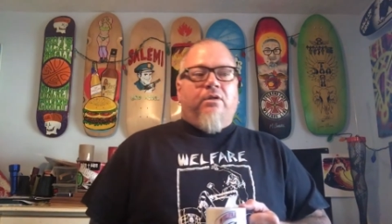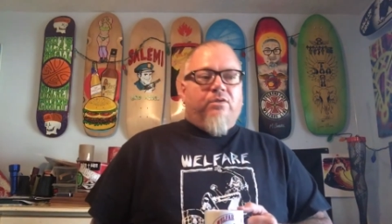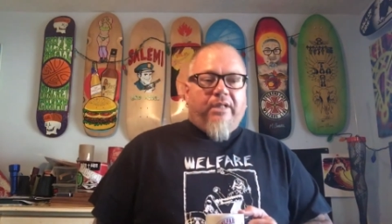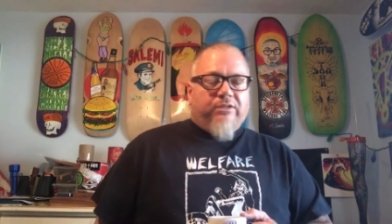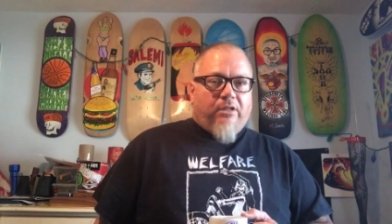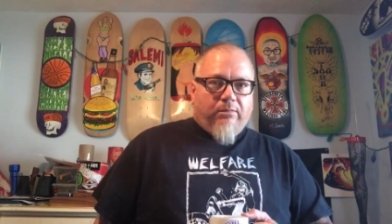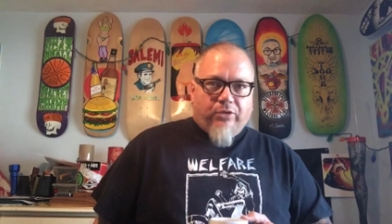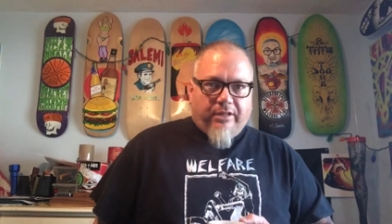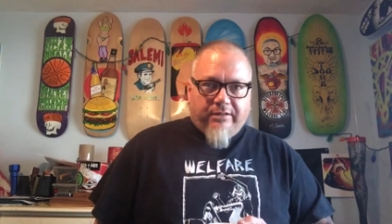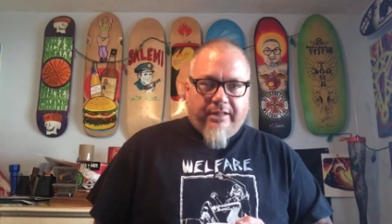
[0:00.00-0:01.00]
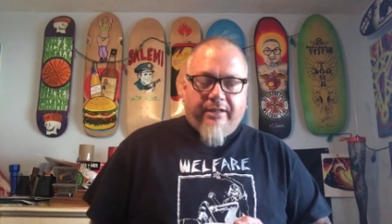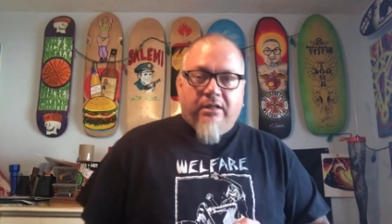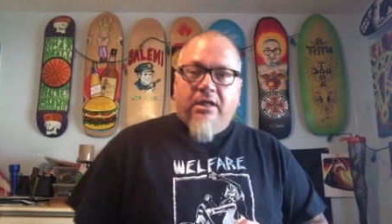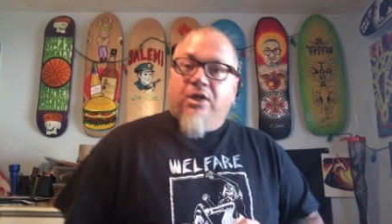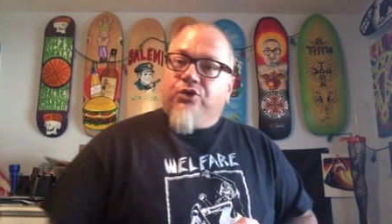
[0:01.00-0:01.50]
So that's all I'm trying to say here.
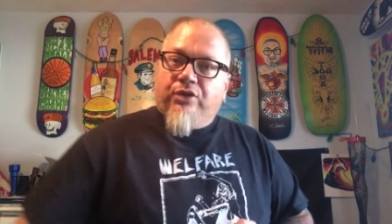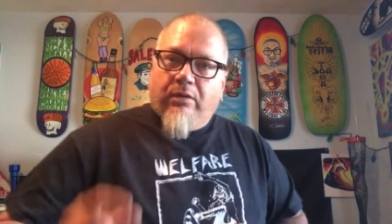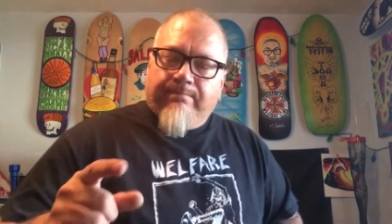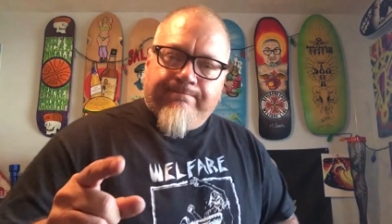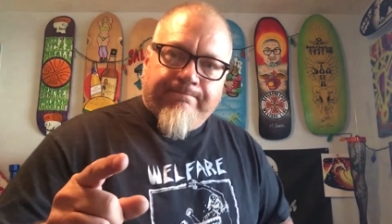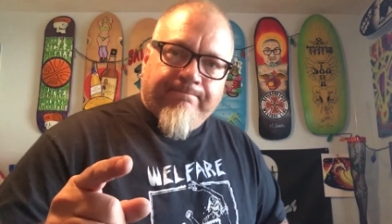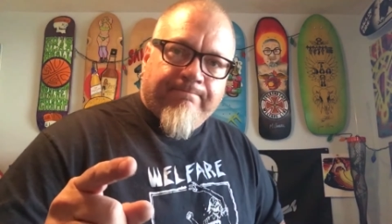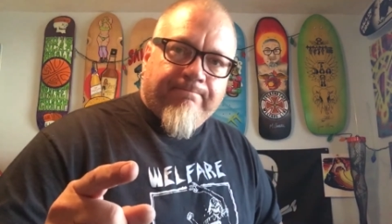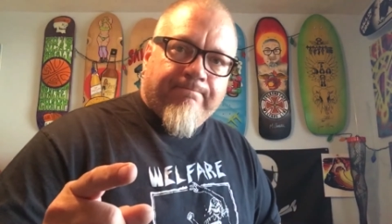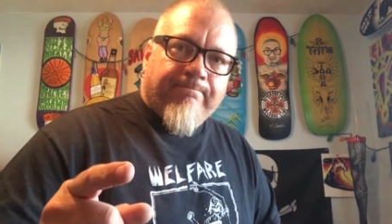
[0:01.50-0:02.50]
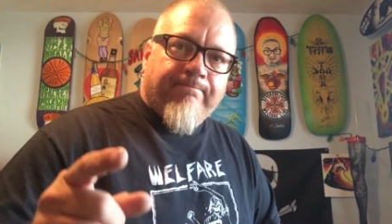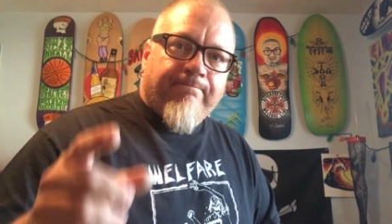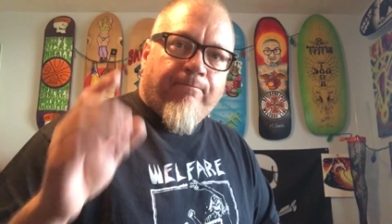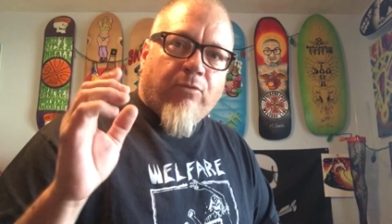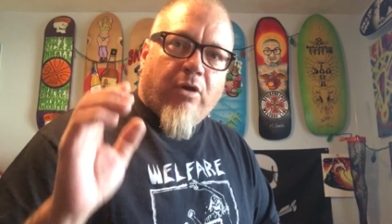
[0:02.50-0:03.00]
So,
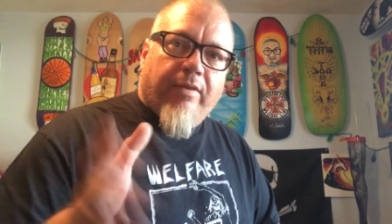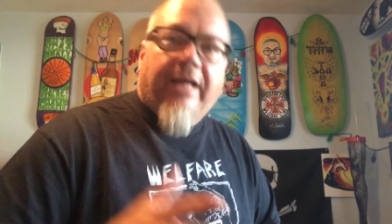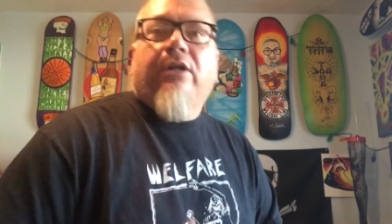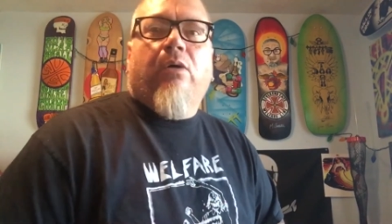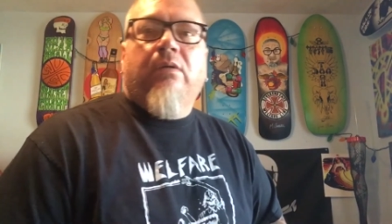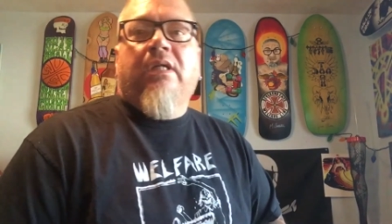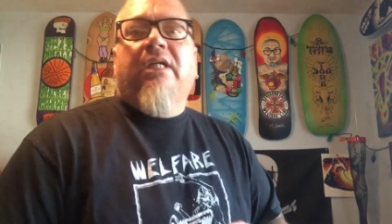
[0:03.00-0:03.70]
on that note,